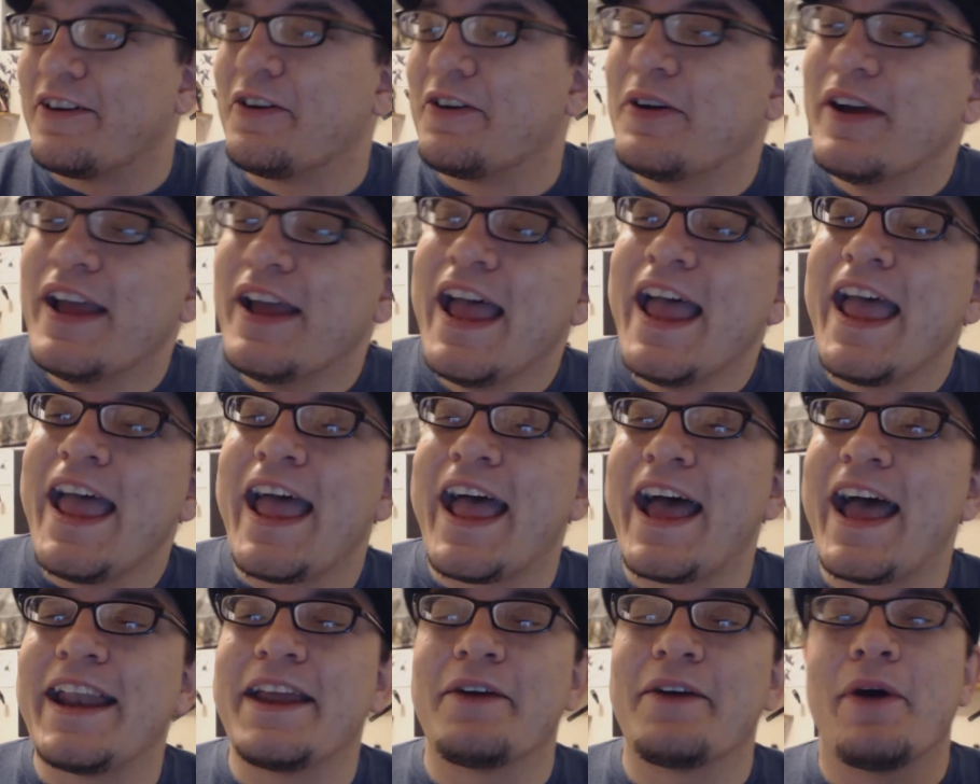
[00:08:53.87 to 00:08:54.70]
so
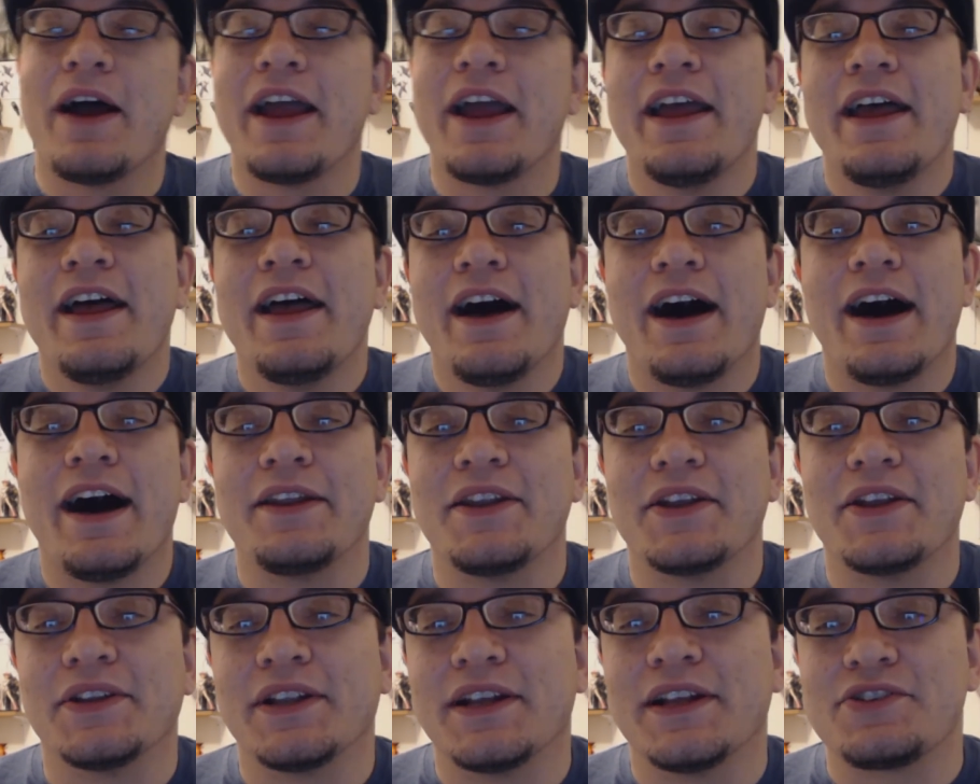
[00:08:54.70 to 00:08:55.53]
anyway, uh,
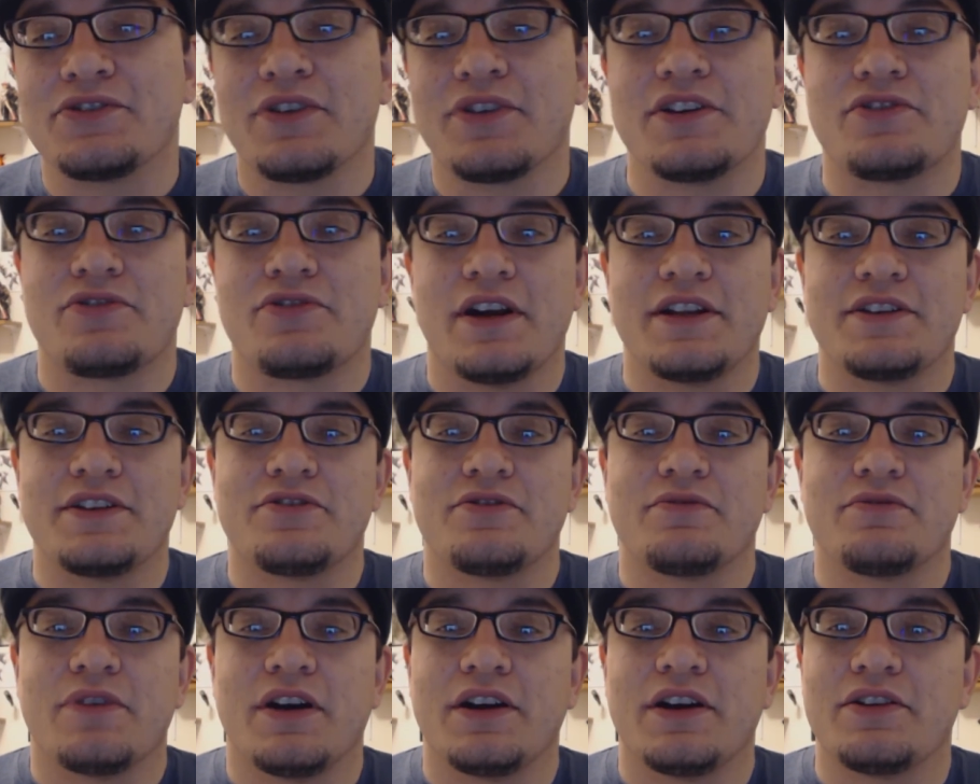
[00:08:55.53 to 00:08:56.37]
nonetheless, I try
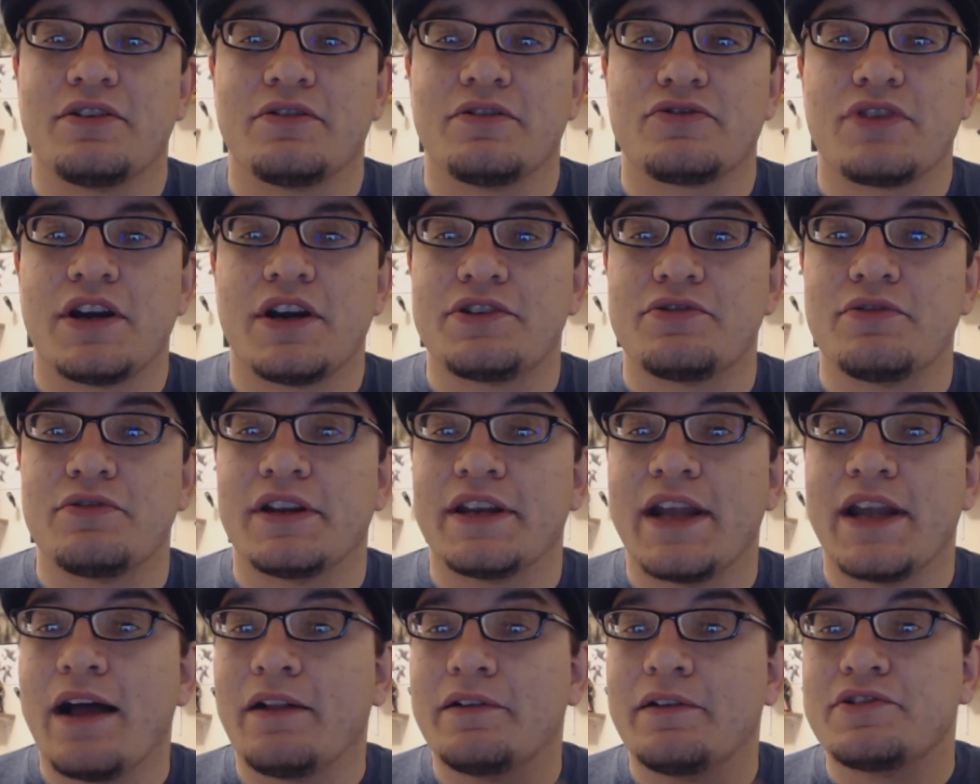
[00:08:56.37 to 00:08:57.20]
to uh, you know try to
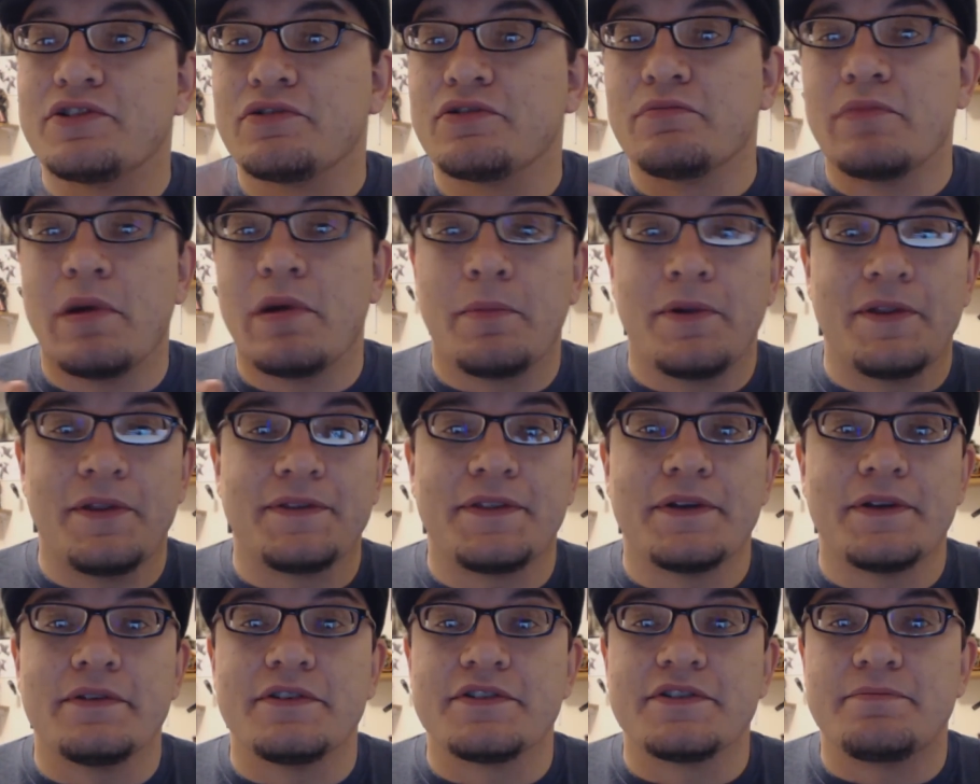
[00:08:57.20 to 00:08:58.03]
acknowledge and remember
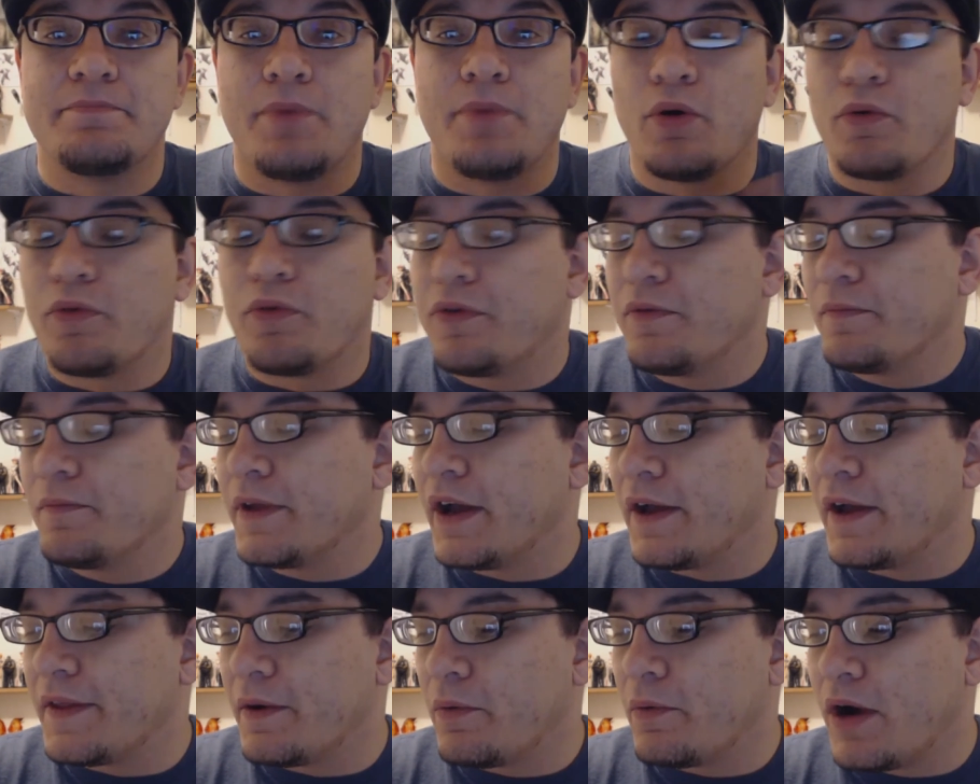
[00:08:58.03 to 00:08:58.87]
that there is both
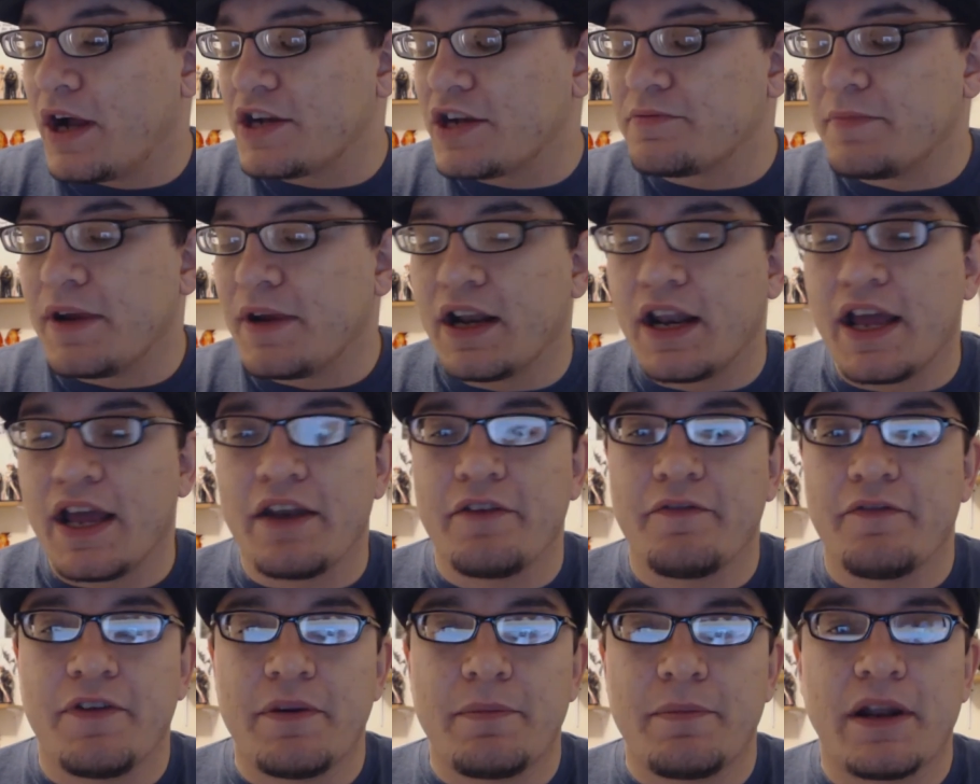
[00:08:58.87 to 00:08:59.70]
uh, that watch male
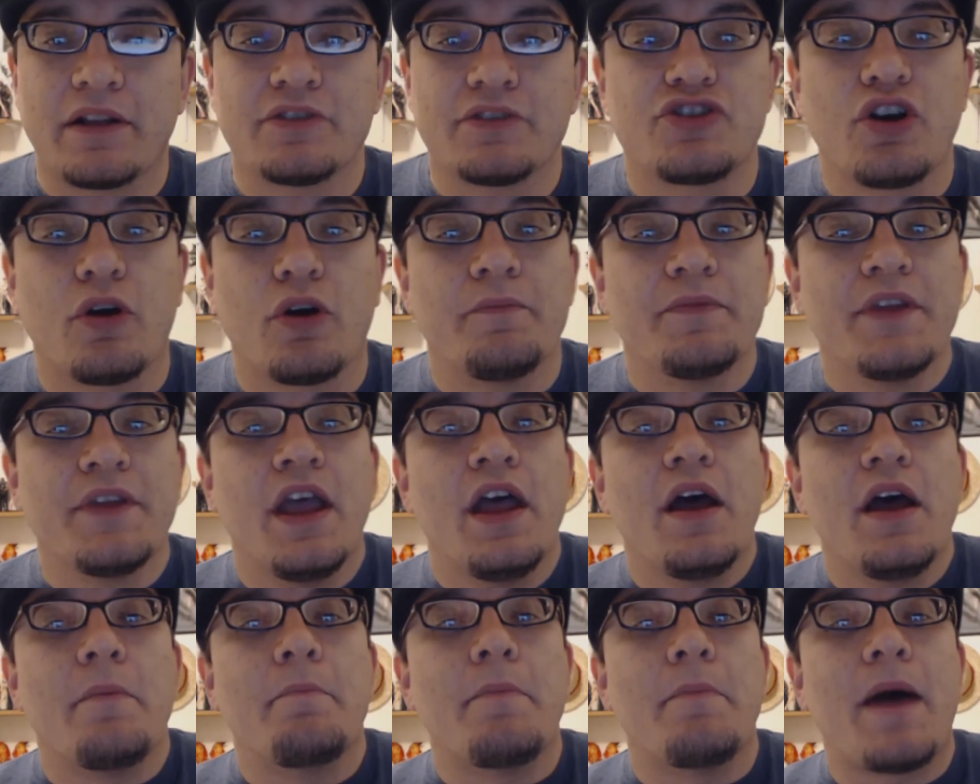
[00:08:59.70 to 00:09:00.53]
and female. So
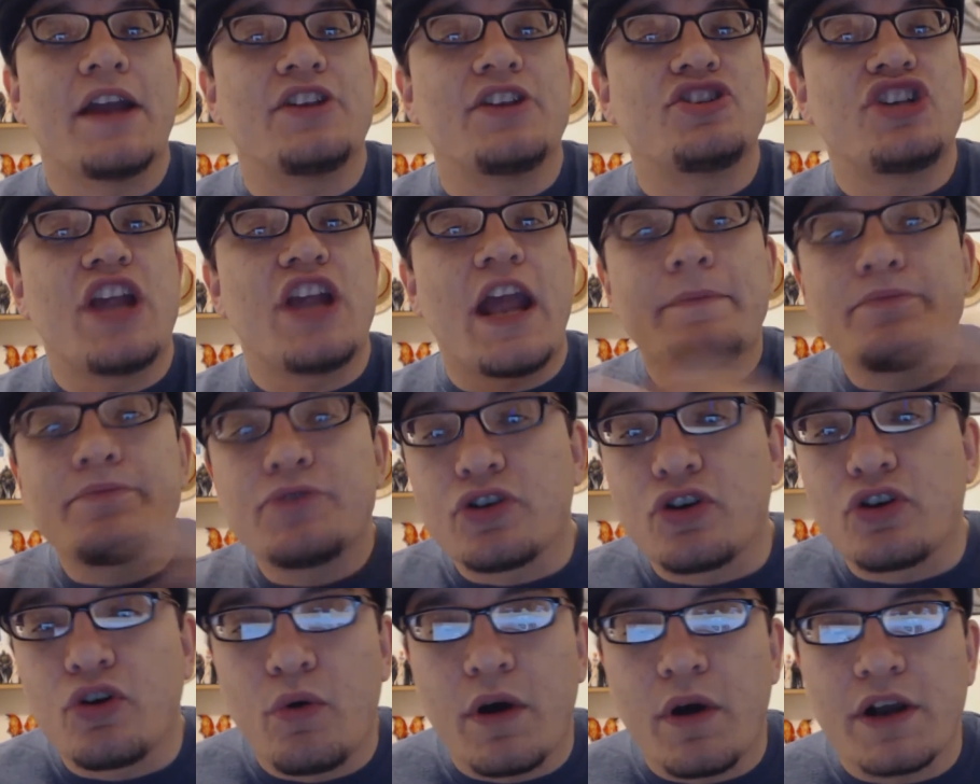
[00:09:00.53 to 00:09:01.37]
my
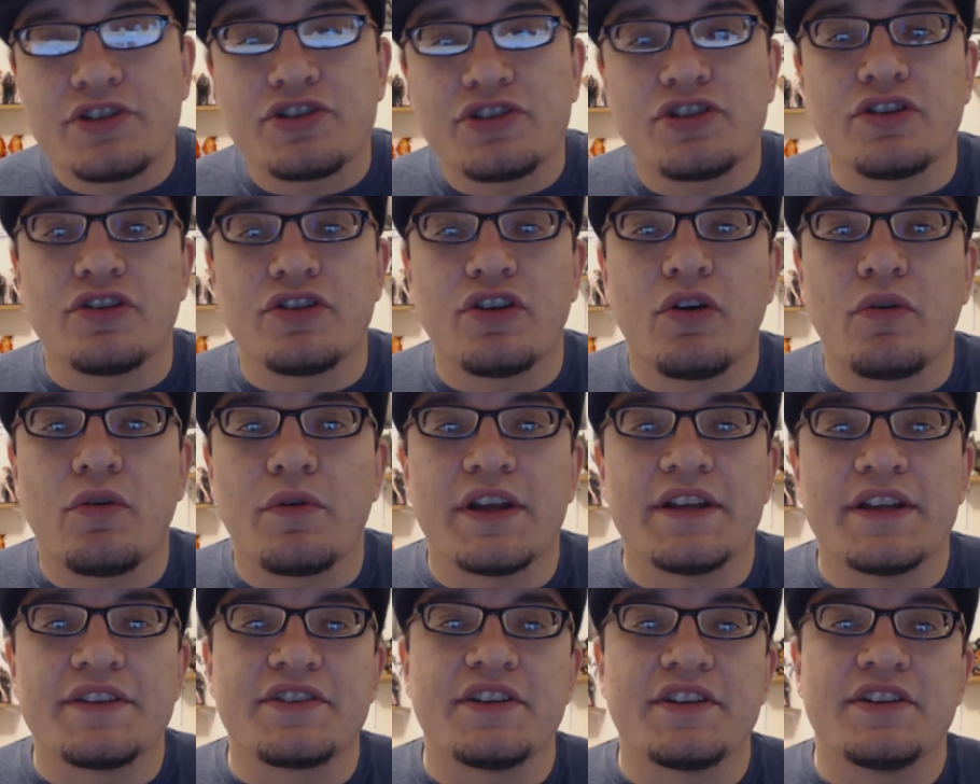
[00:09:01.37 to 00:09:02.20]
chapter question though
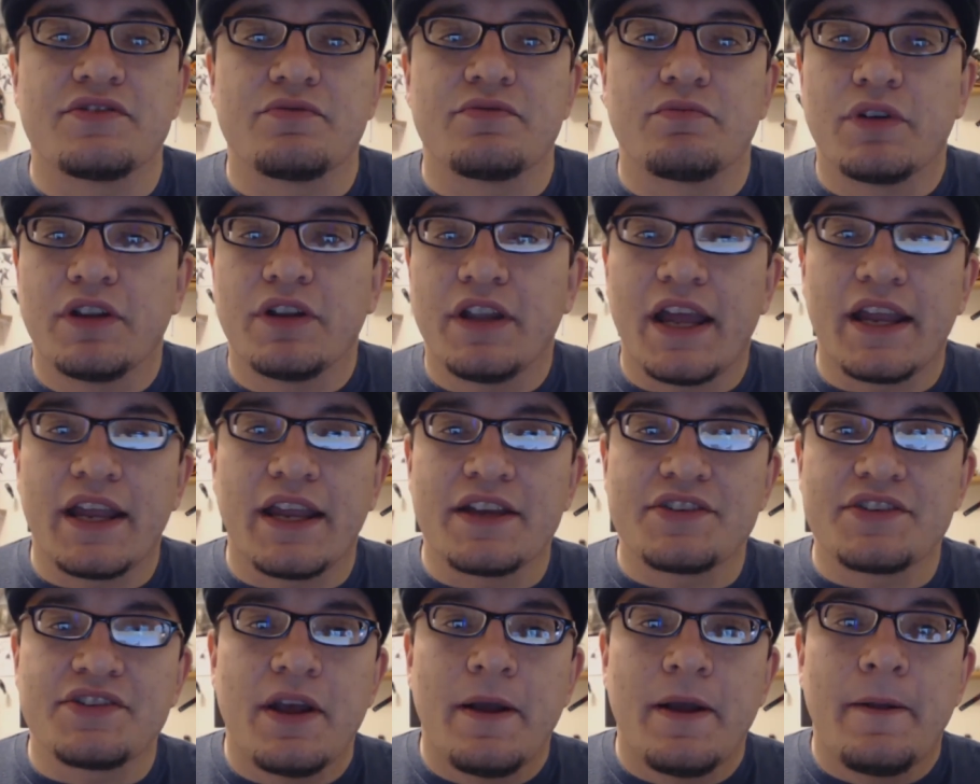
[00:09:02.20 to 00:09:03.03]
is is really I
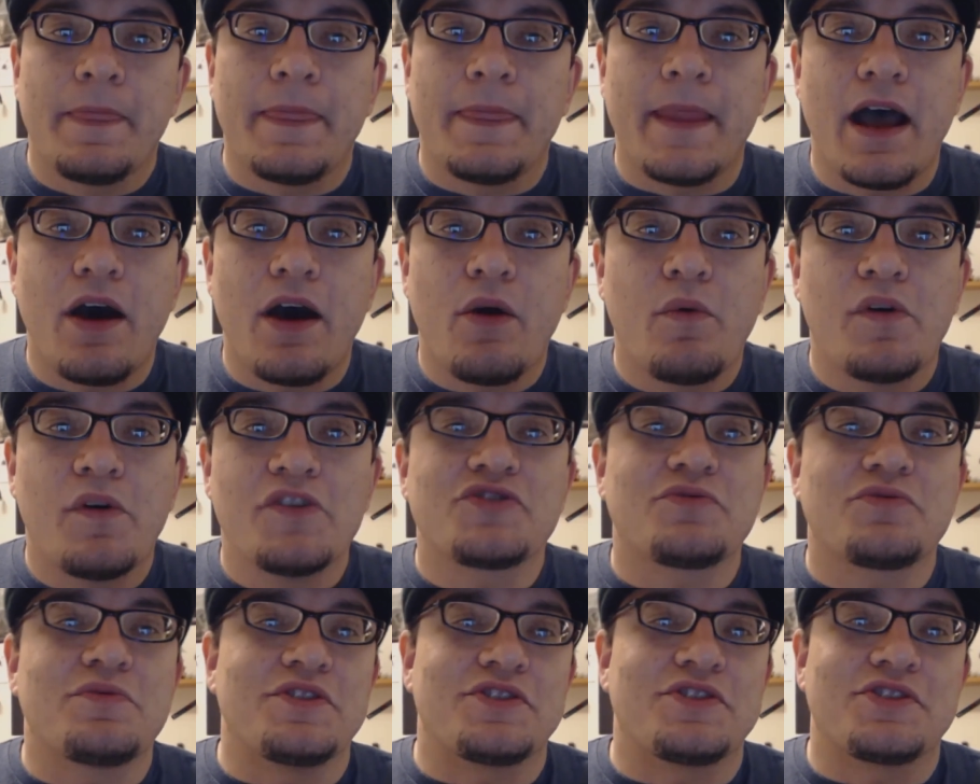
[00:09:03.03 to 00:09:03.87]
guess now
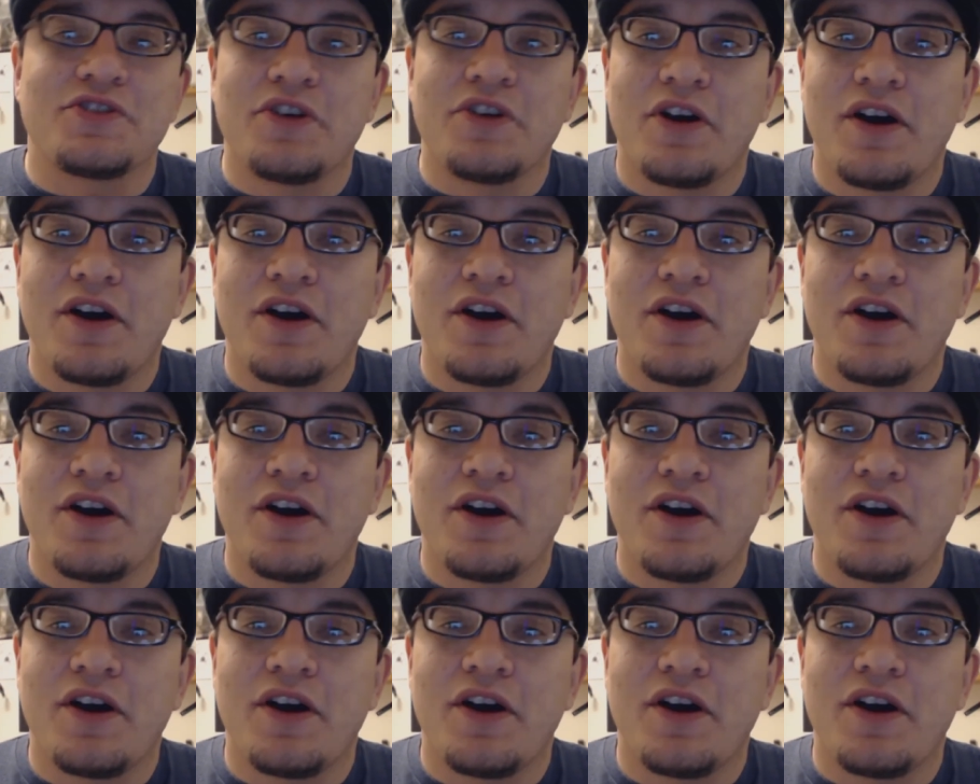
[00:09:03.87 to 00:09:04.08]
once we